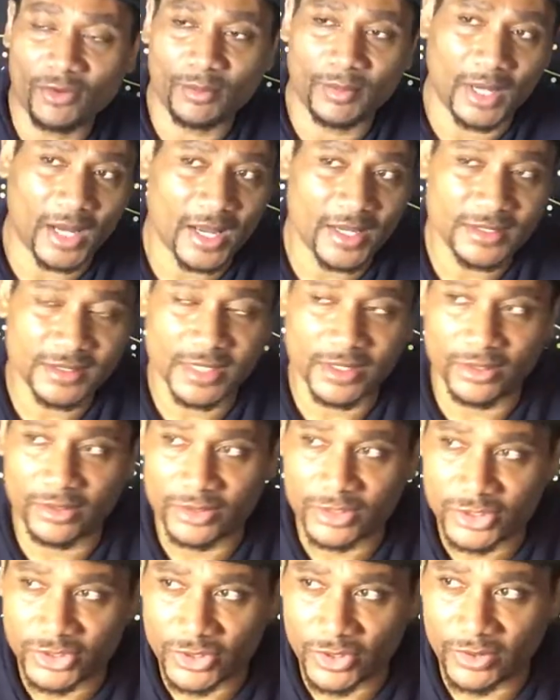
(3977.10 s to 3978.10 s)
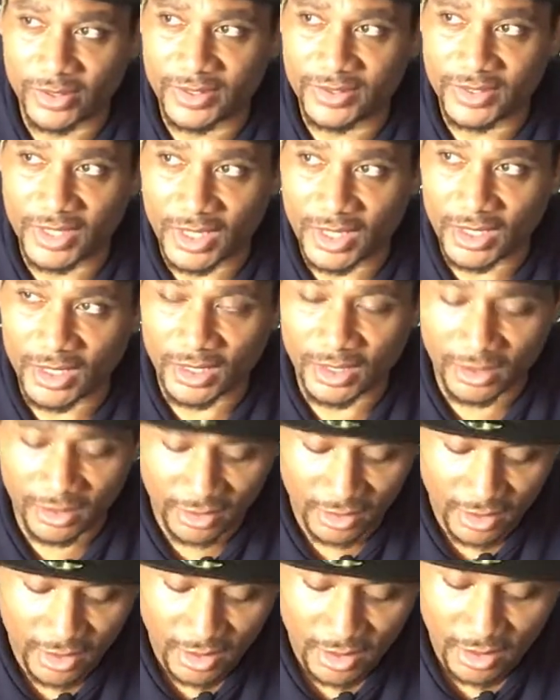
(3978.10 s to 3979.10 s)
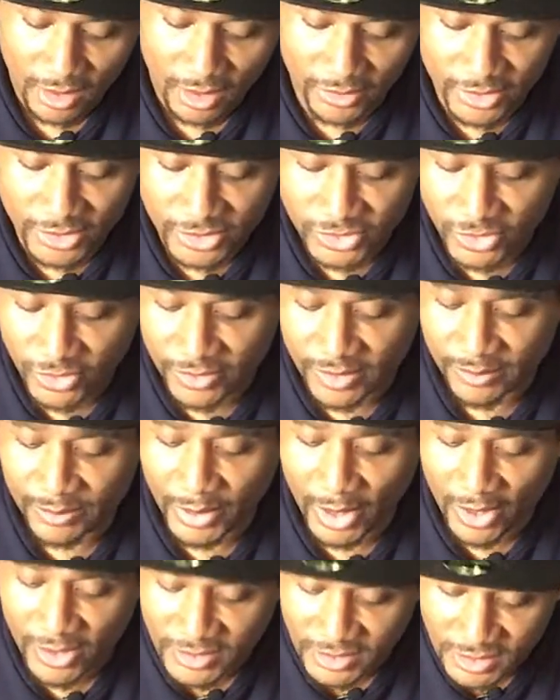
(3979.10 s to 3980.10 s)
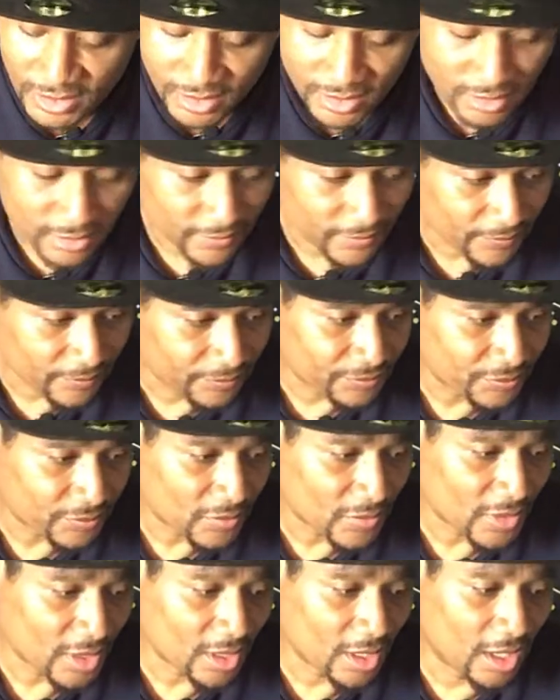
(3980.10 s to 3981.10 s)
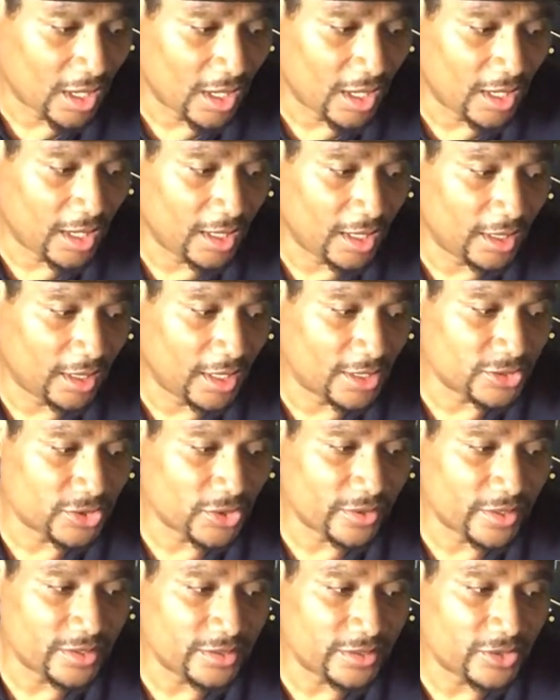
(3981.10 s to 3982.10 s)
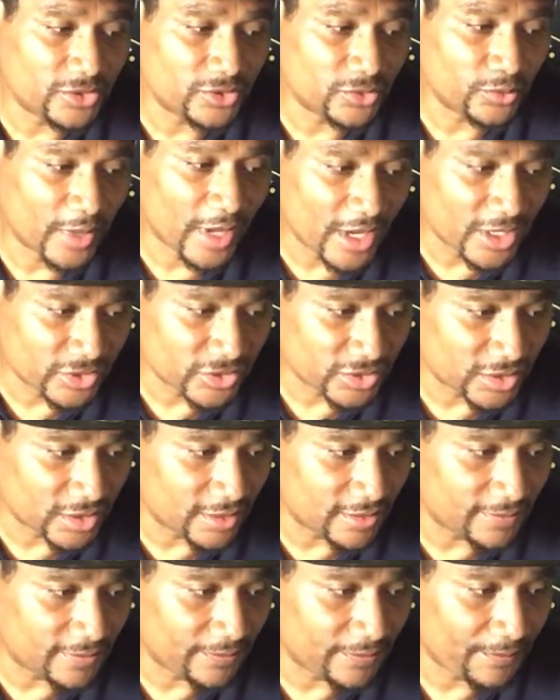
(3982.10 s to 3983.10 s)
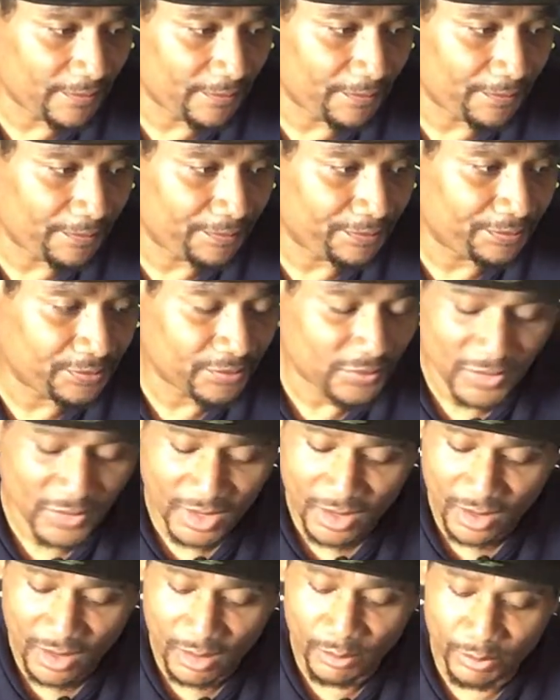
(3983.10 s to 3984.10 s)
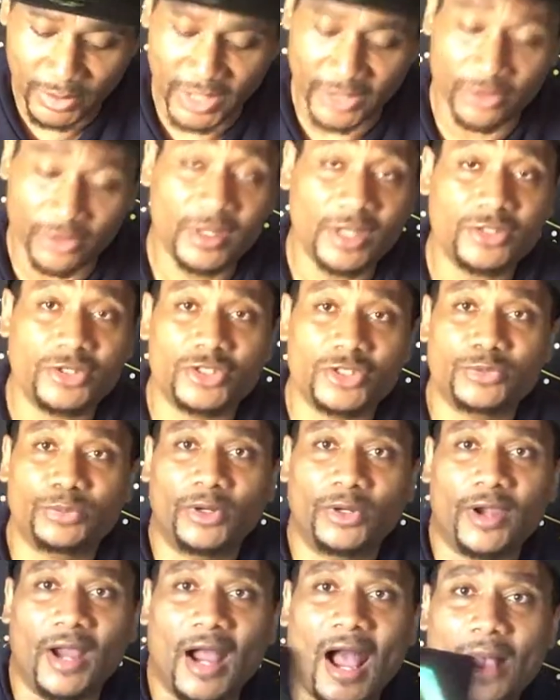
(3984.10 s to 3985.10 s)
your mind set on a certain thing on a certain person uh, a certain situation, but you need to explore your